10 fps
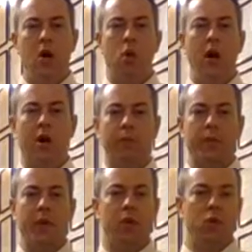Well,
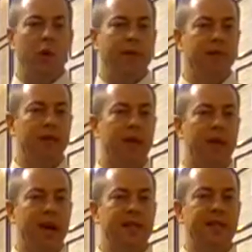what we have to
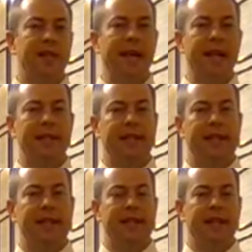realize is that
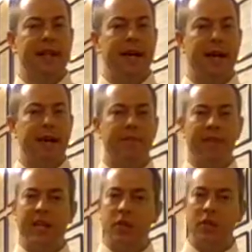
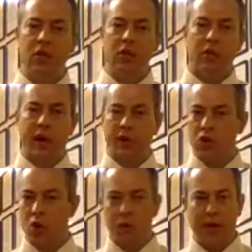things we do throughout our
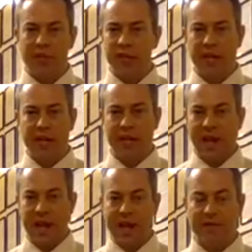normal everyday
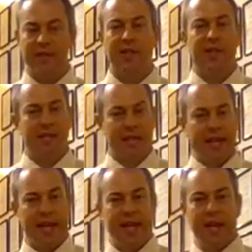lives
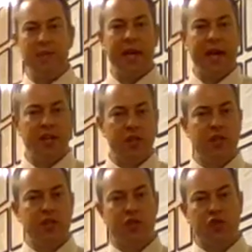can put extra
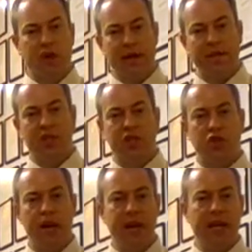stress and
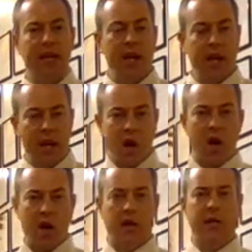strain
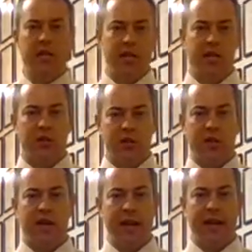on the tissues in
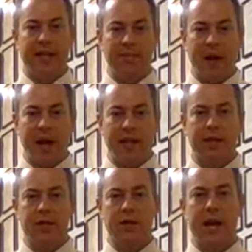our neck and spine.
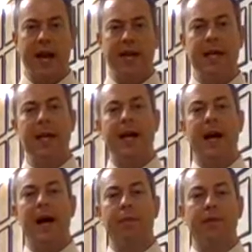Okay.
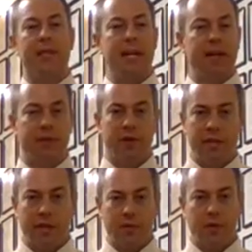Let's take, for
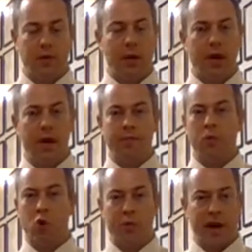example,
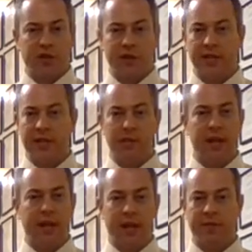poor posture. That's something
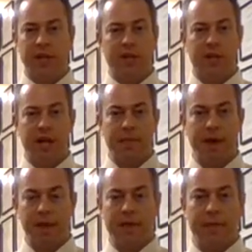that I've talked a lot
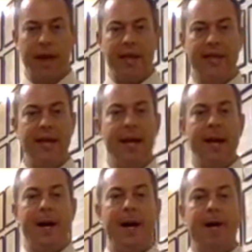about in the past.
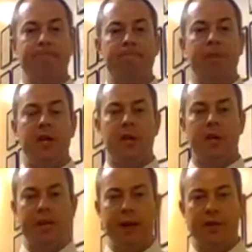So
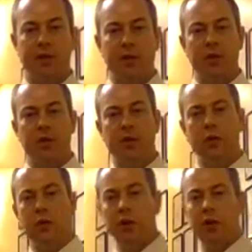think about someone
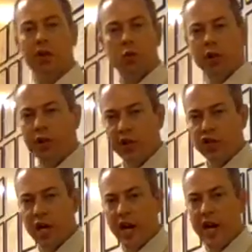who starts working in a
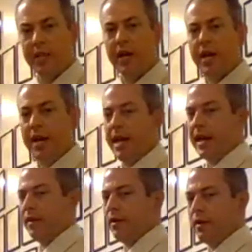job
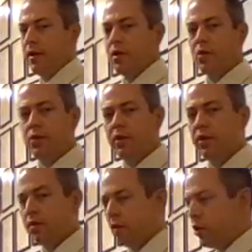and
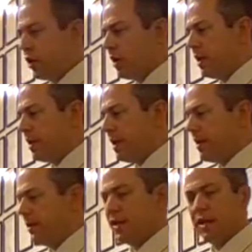they're working and
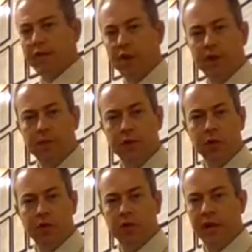sitting in front of a
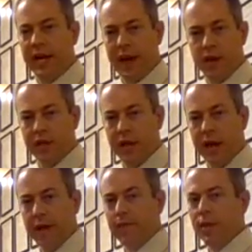computer for 8 hours a
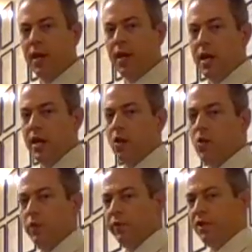day.
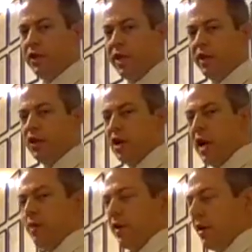When the first day on the
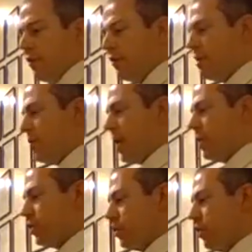job, they got their good
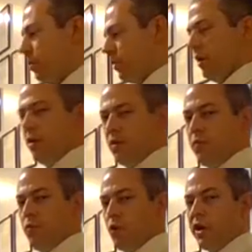posture and they're
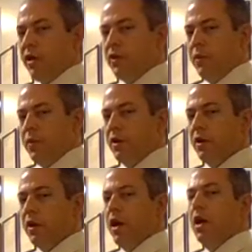working on their computer.